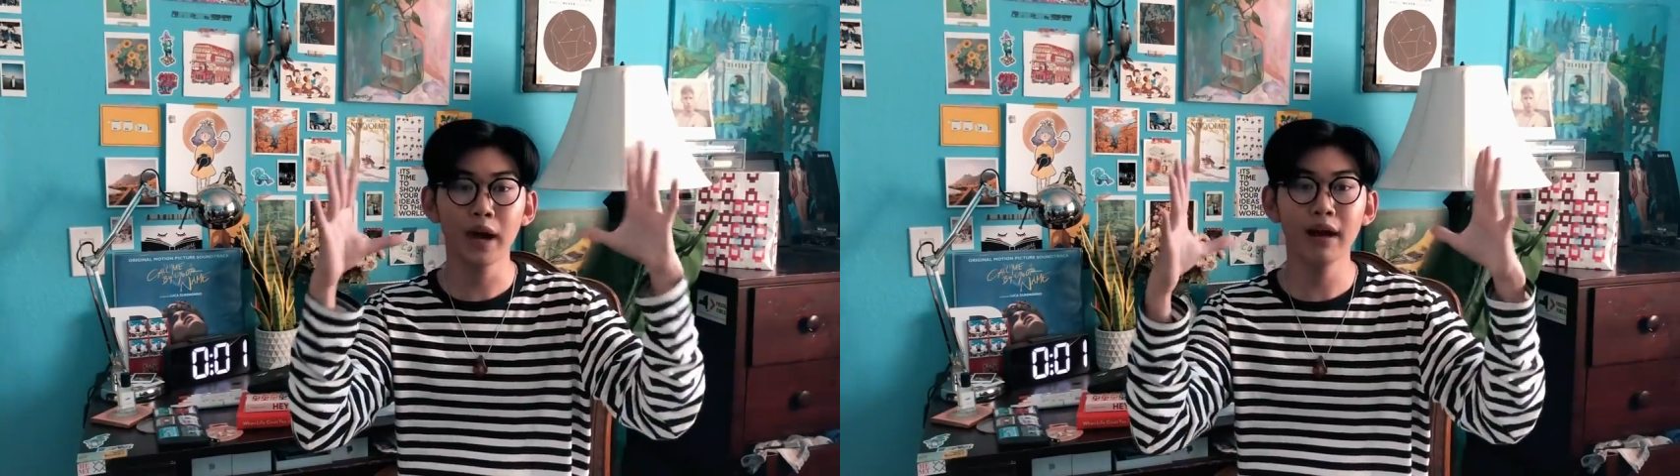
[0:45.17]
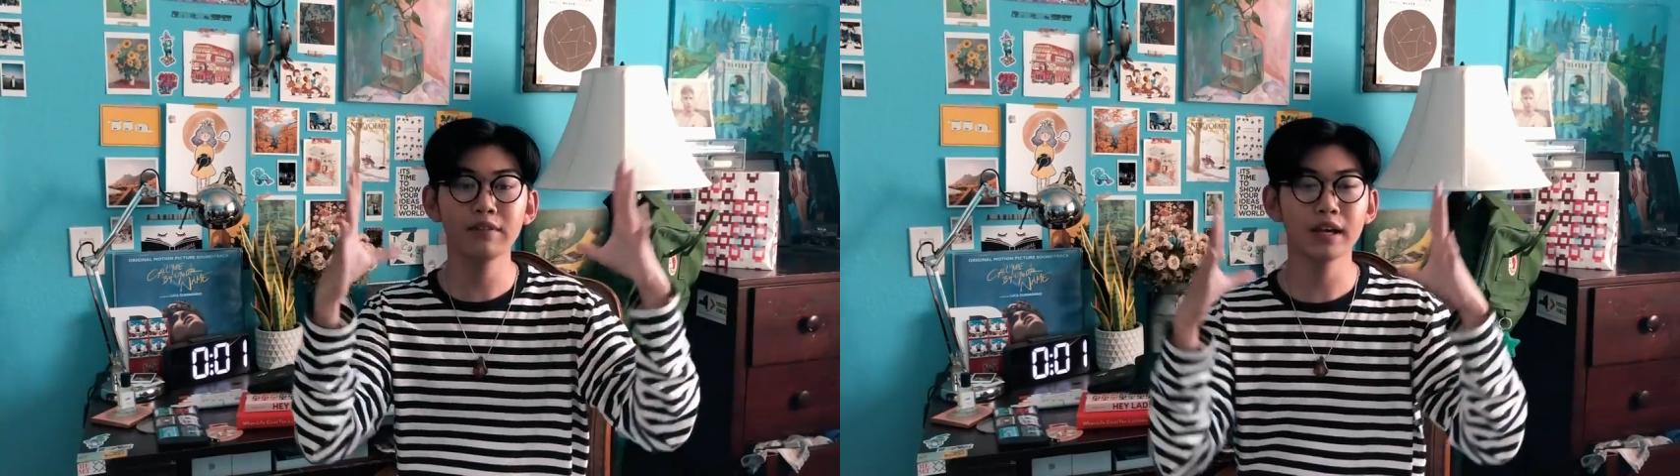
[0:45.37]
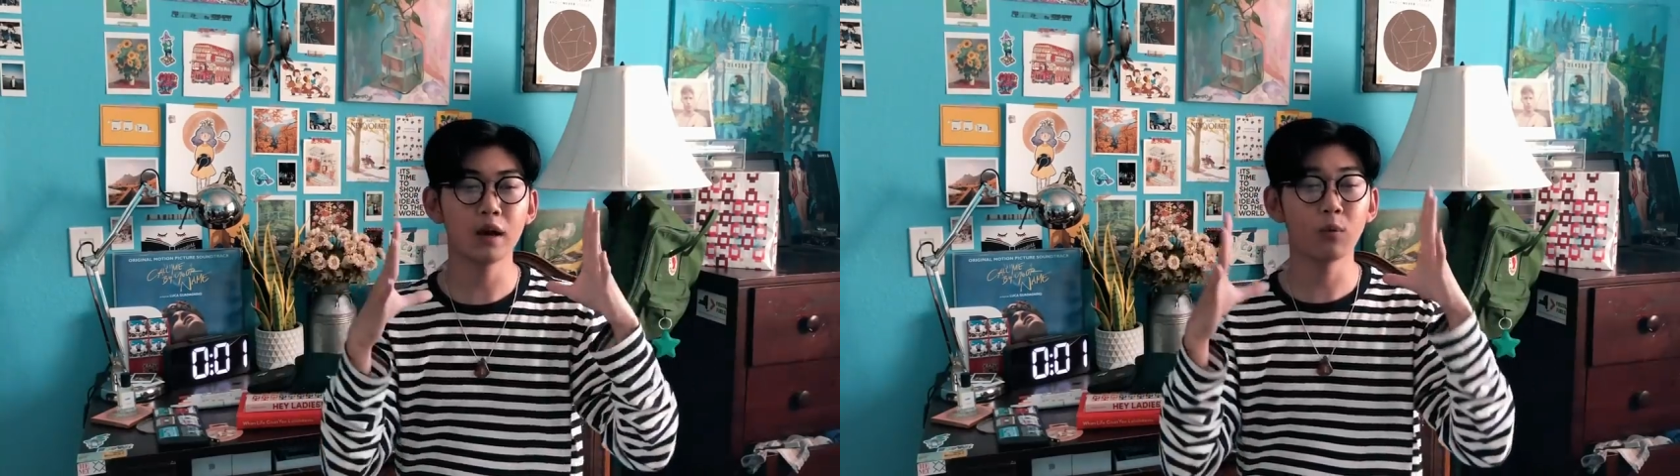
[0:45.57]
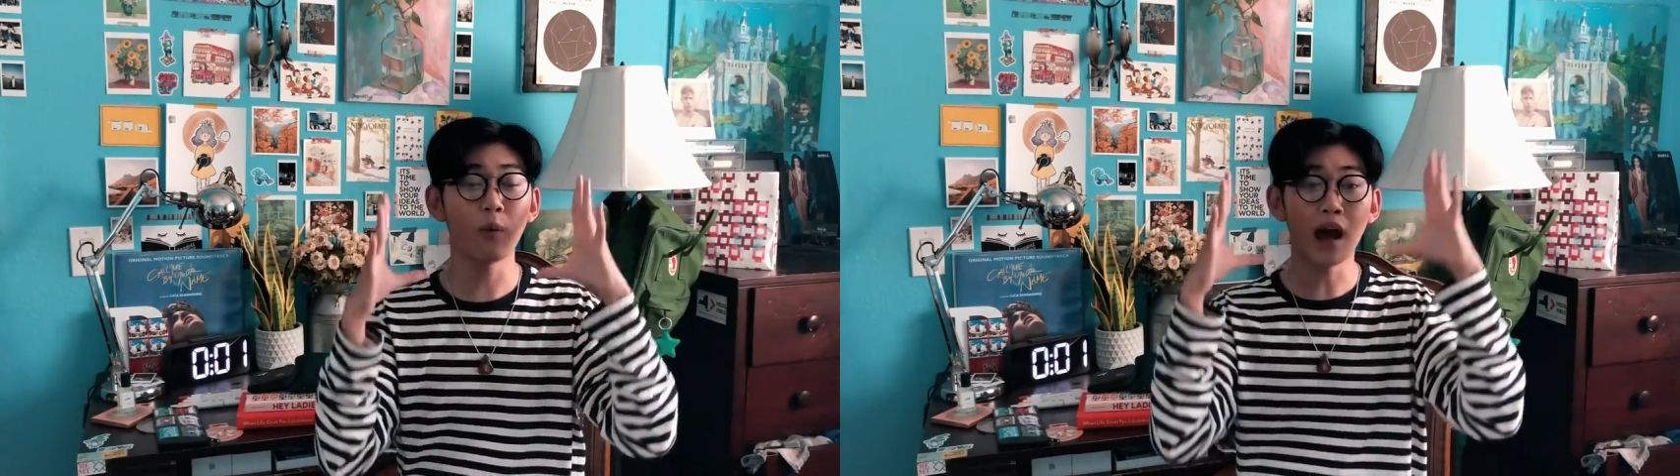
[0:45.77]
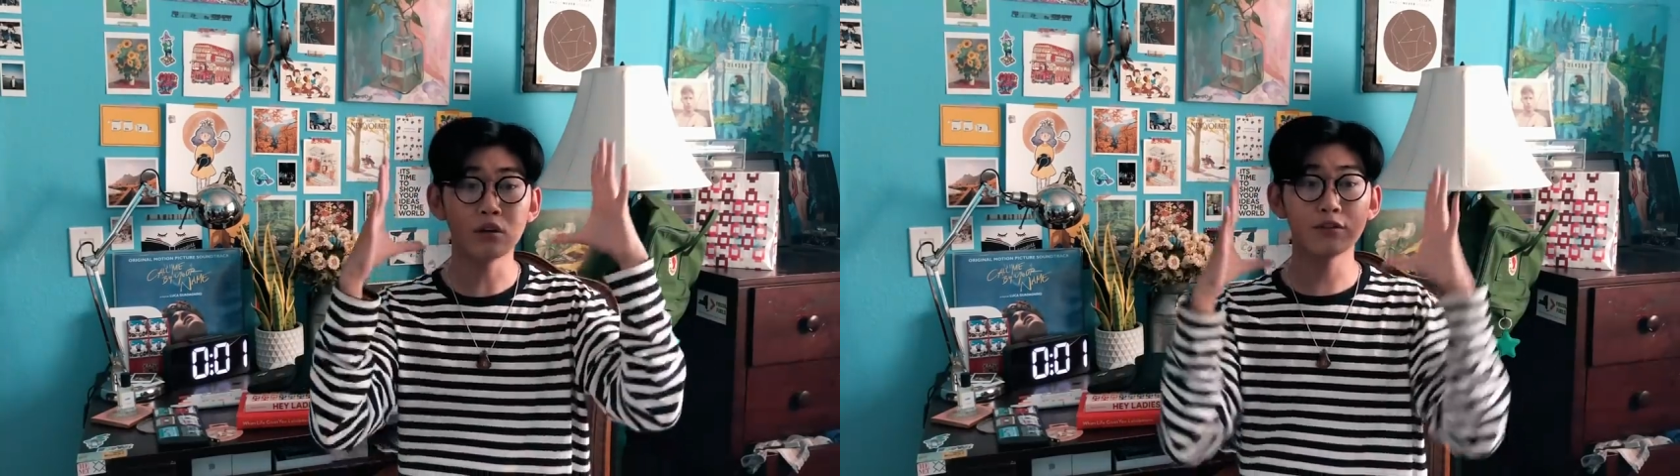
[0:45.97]
have like a
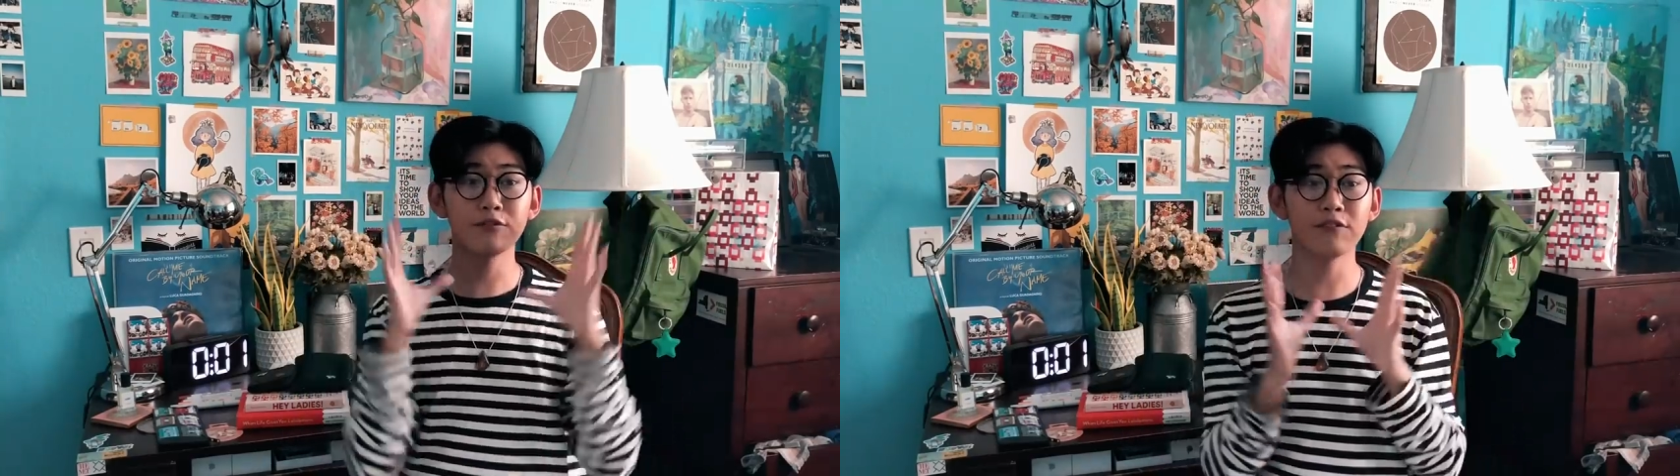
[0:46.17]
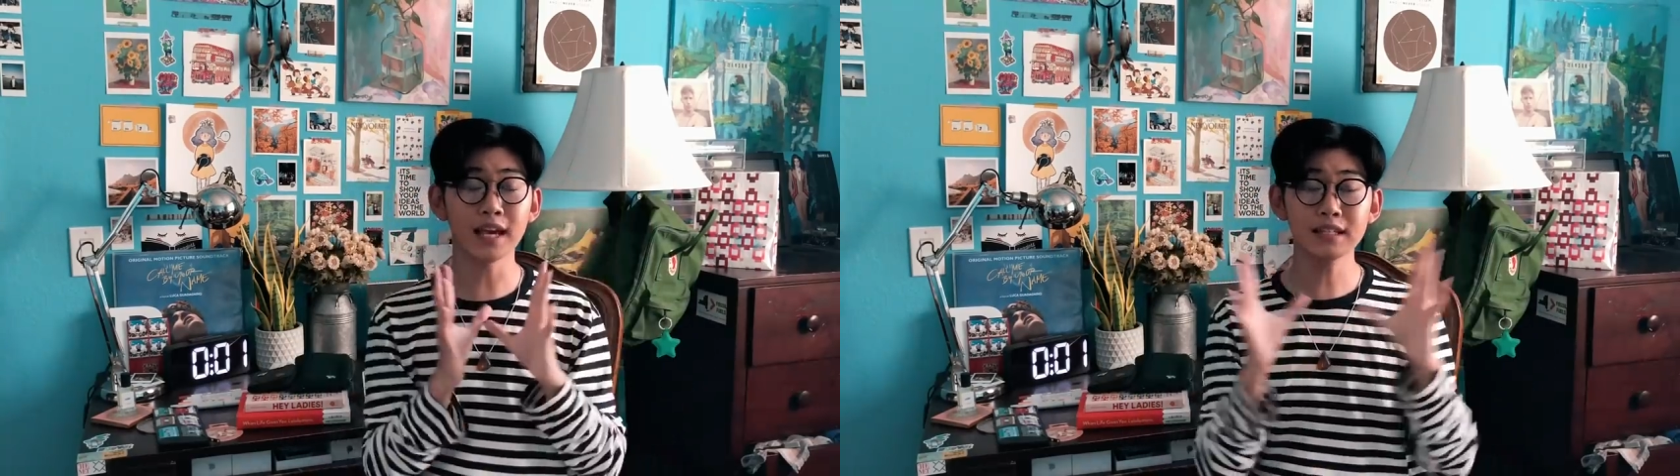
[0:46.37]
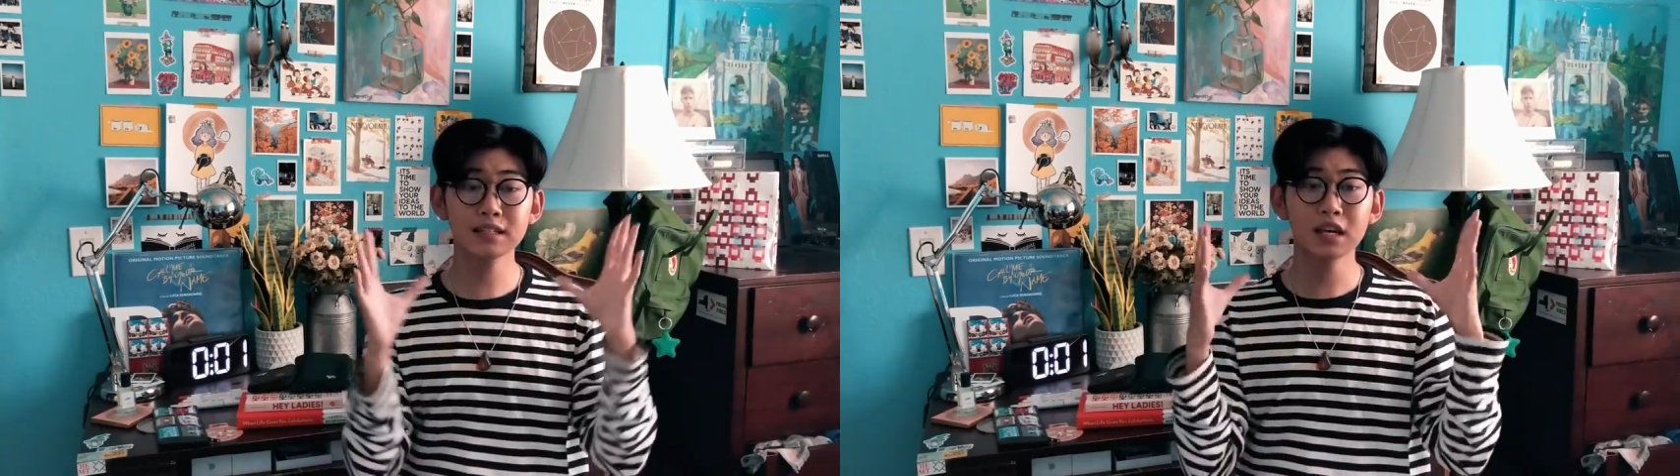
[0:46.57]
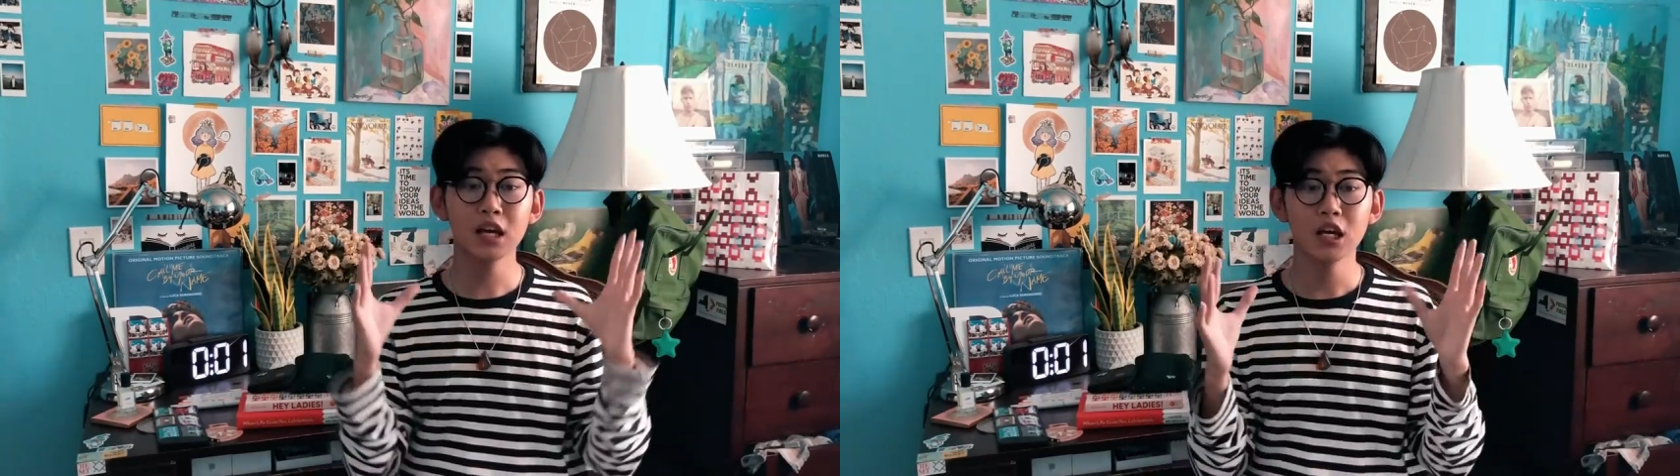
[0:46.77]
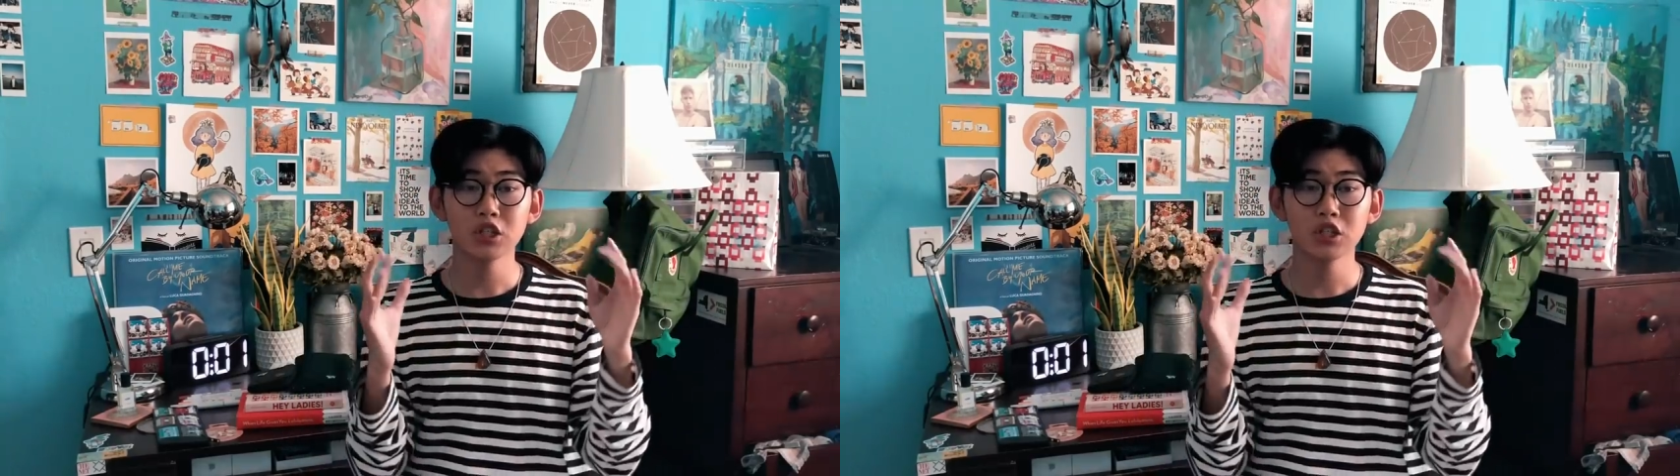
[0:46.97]
round face,